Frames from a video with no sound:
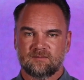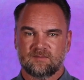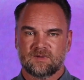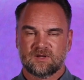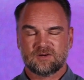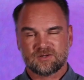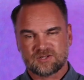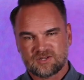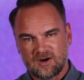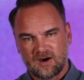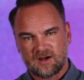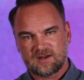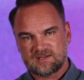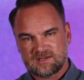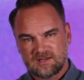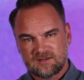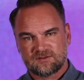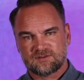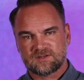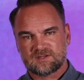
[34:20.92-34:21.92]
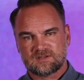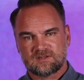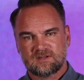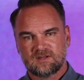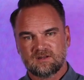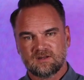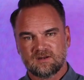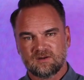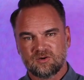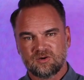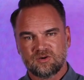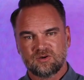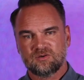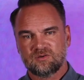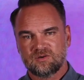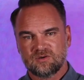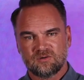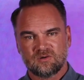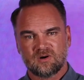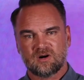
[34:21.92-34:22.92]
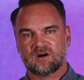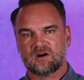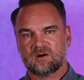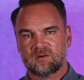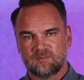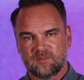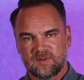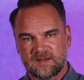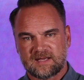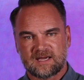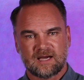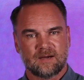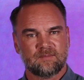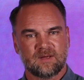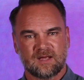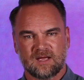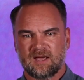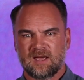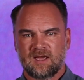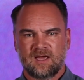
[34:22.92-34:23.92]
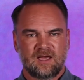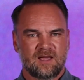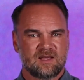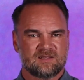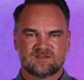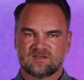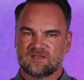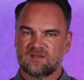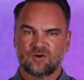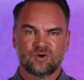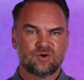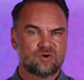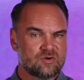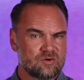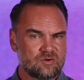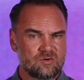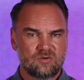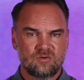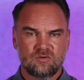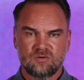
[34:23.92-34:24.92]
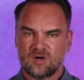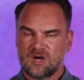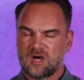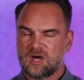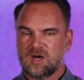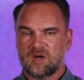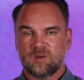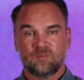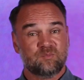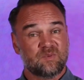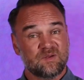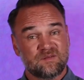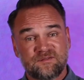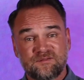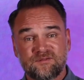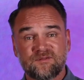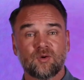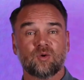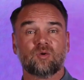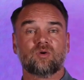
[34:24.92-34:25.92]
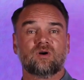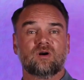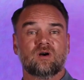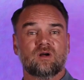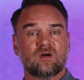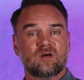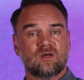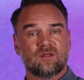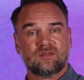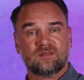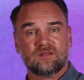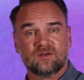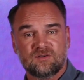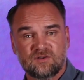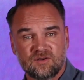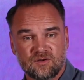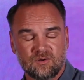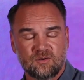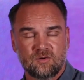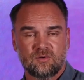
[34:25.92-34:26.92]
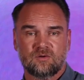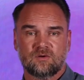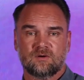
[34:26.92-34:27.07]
Because God is interested in who you are becoming. It's the who before the do.